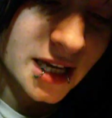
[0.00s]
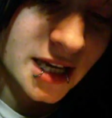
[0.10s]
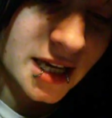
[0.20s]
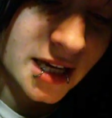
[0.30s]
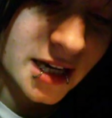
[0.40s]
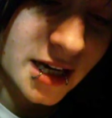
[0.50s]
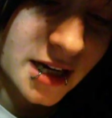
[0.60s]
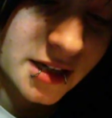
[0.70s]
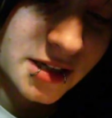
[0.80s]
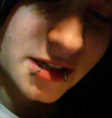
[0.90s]

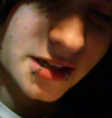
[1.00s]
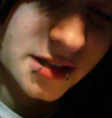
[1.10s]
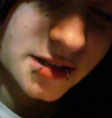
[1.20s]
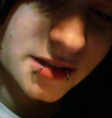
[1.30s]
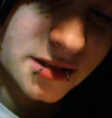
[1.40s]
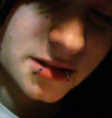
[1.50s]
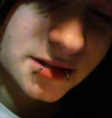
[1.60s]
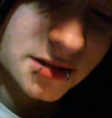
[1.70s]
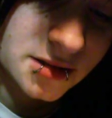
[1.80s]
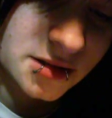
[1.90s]

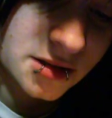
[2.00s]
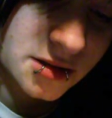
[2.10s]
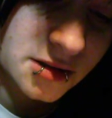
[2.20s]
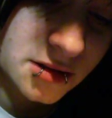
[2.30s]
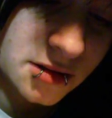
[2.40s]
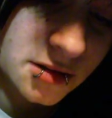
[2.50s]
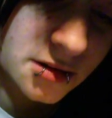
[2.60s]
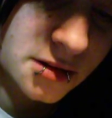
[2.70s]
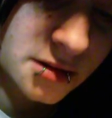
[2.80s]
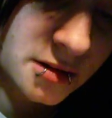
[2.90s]

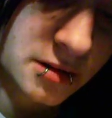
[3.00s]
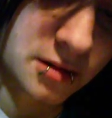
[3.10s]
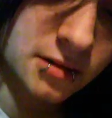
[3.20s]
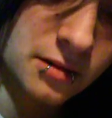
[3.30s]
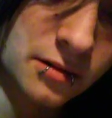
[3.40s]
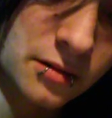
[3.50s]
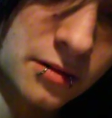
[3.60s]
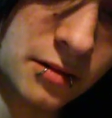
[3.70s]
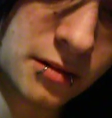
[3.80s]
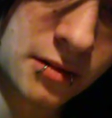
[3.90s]

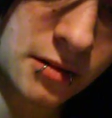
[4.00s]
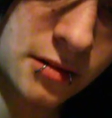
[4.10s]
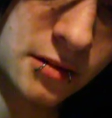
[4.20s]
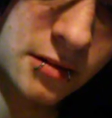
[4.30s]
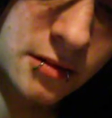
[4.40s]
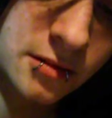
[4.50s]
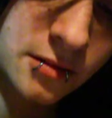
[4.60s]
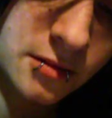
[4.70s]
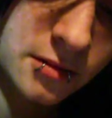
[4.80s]
No one is speaking in this clip.